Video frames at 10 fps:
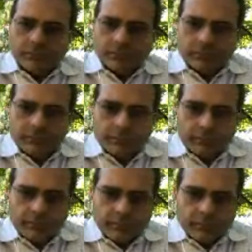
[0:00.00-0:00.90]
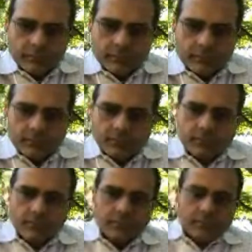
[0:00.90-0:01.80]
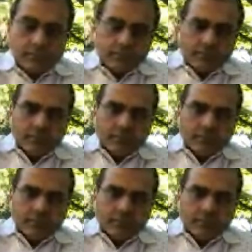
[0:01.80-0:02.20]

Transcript: (not speaking)